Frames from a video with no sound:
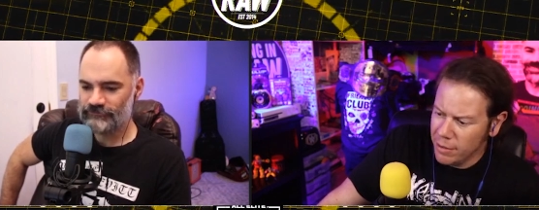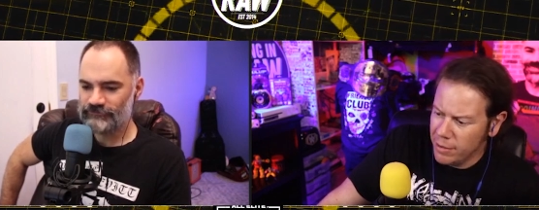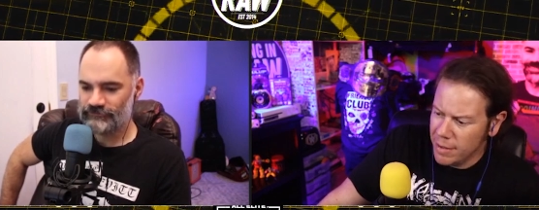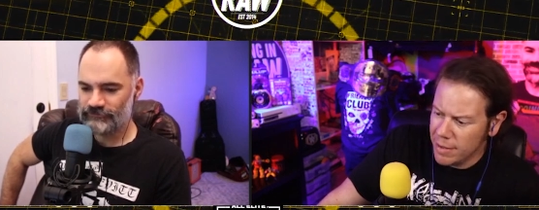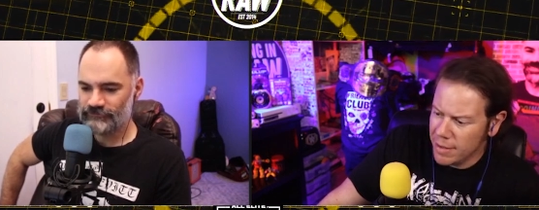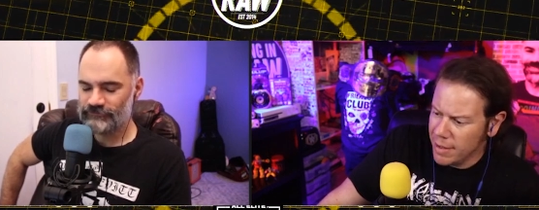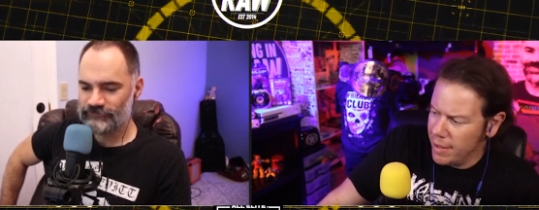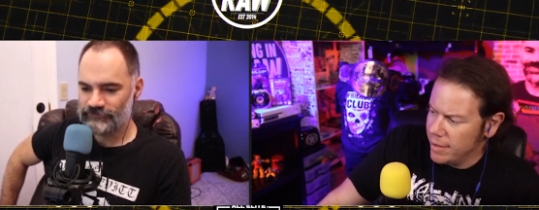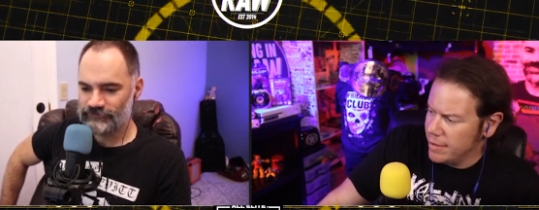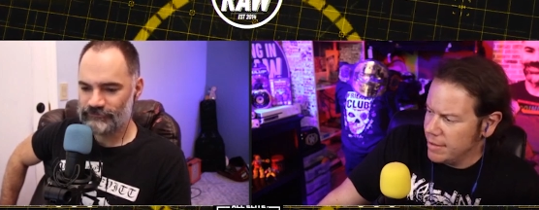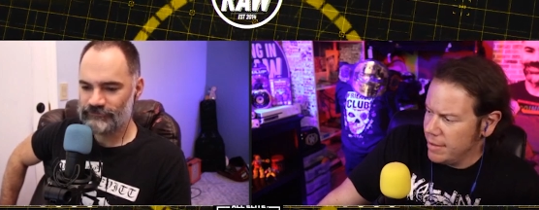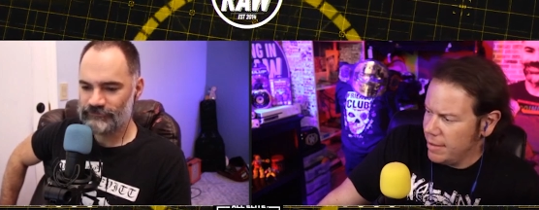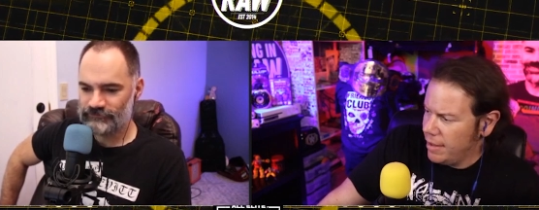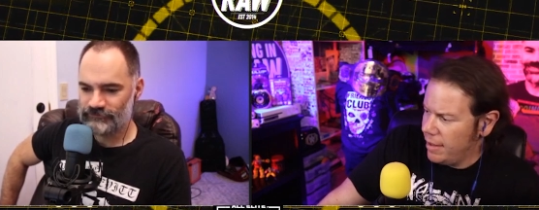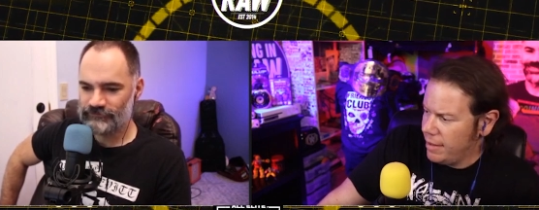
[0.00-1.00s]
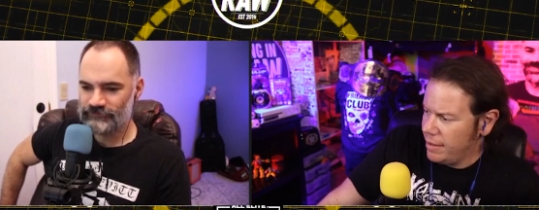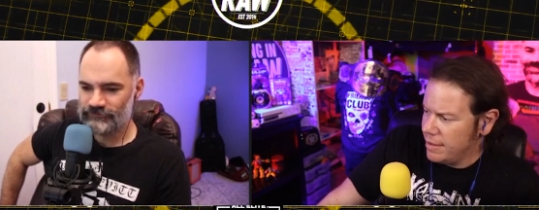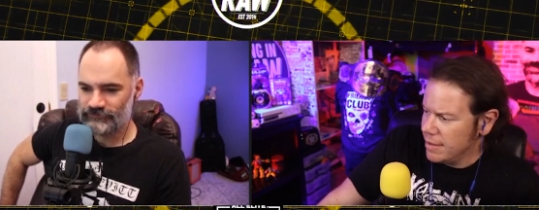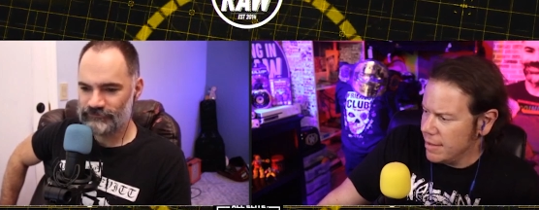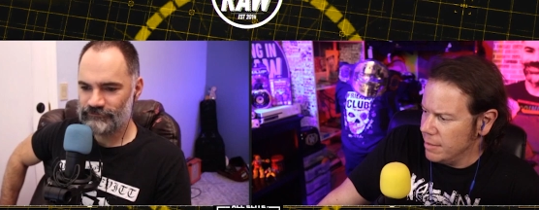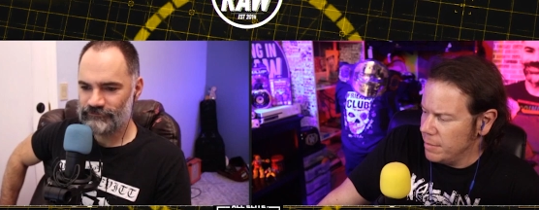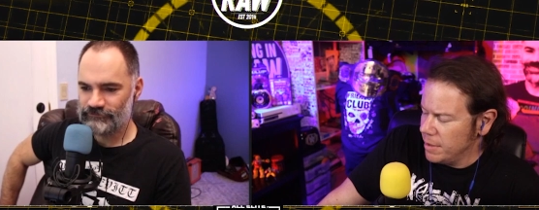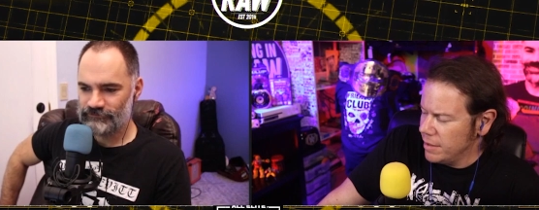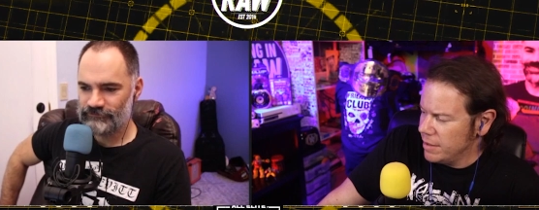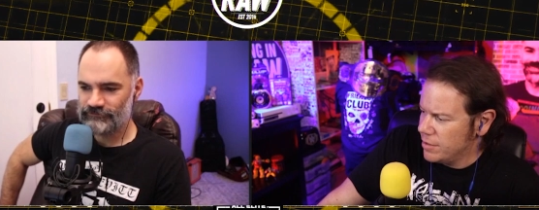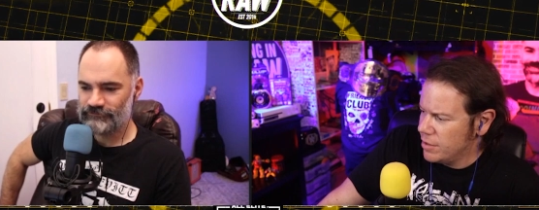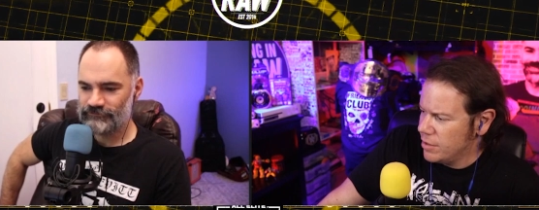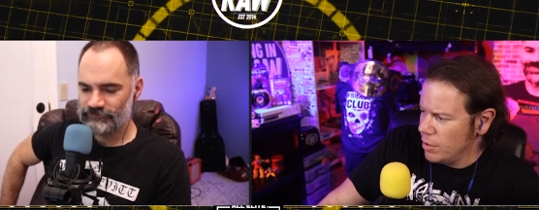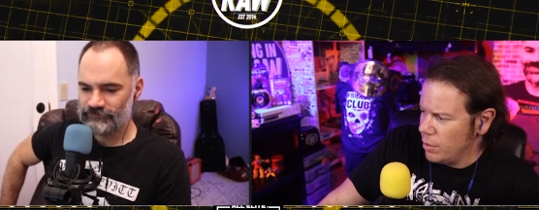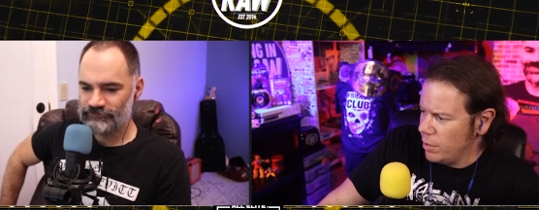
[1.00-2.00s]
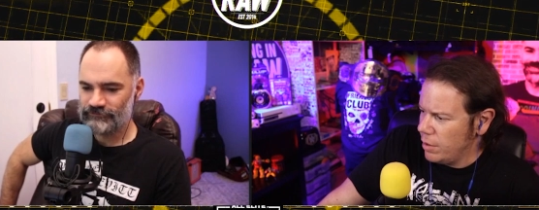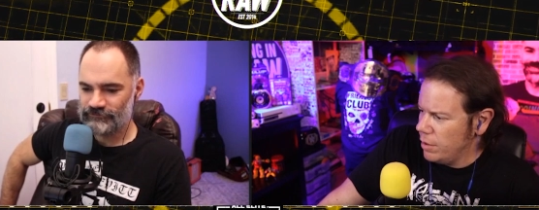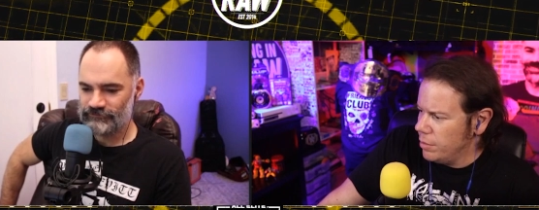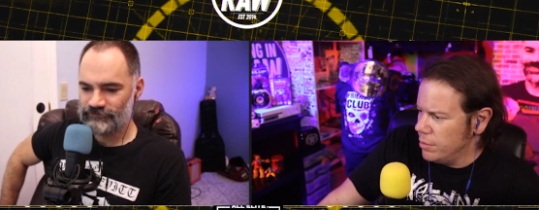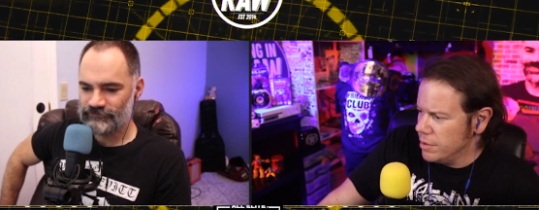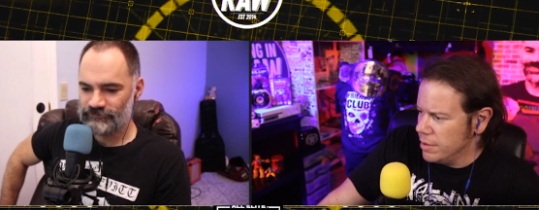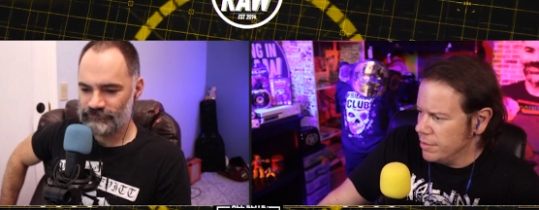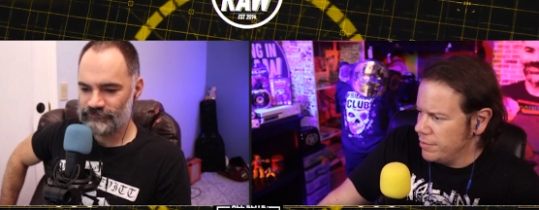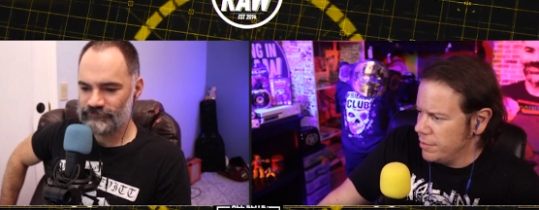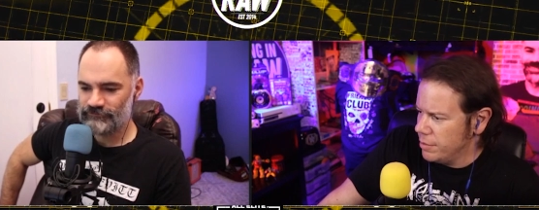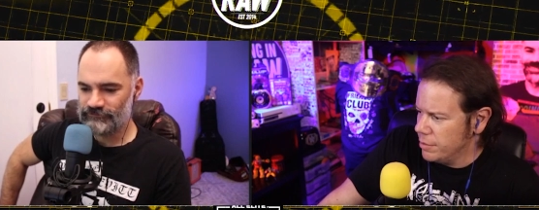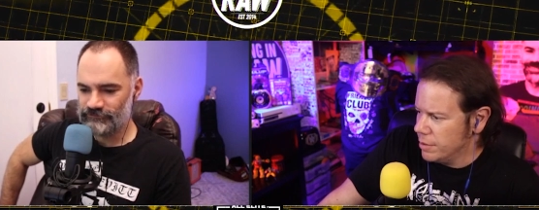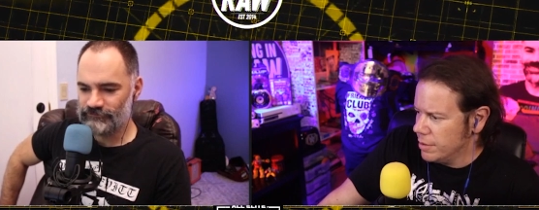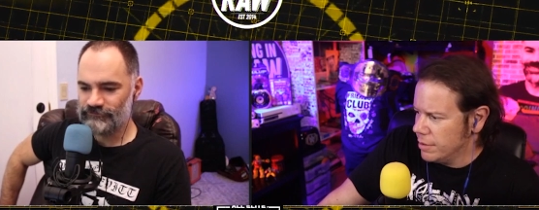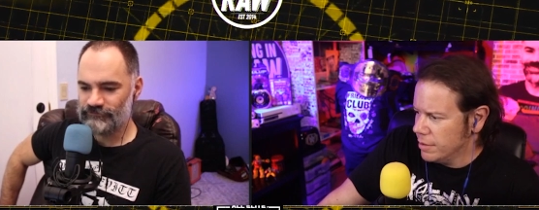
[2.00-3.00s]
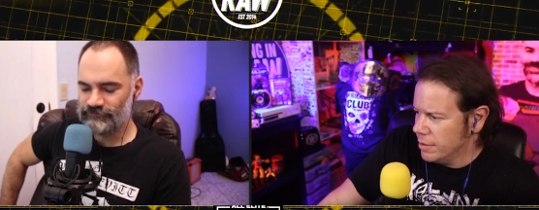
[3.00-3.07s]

Speaker 1: dude, this guy's he's going to be so huge in the future.